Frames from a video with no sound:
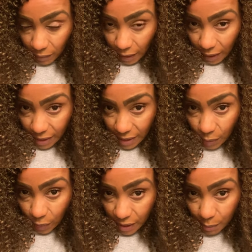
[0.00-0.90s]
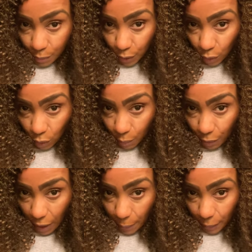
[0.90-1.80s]
because this wasn't put on
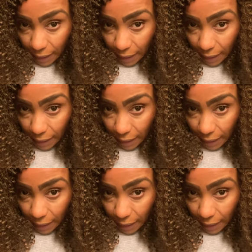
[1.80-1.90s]
properly.